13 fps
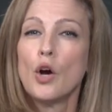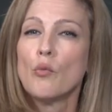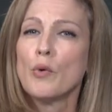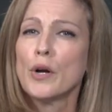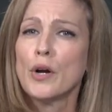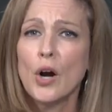
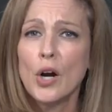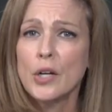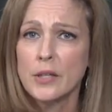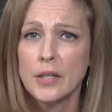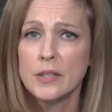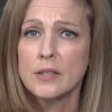
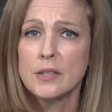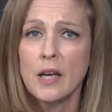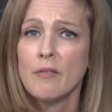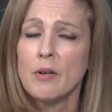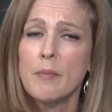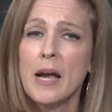regardless
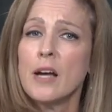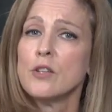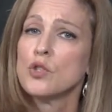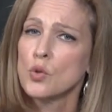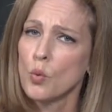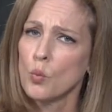of a
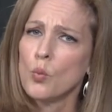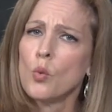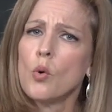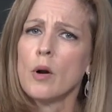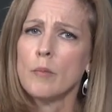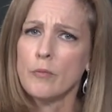man's
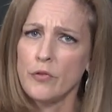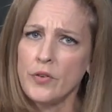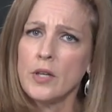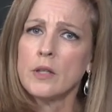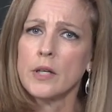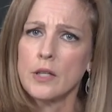warm
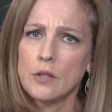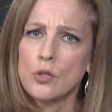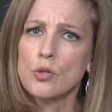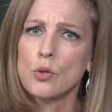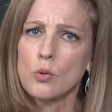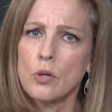
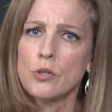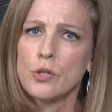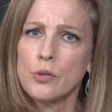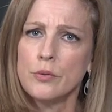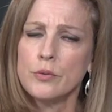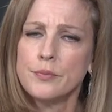feelings toward
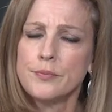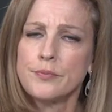you.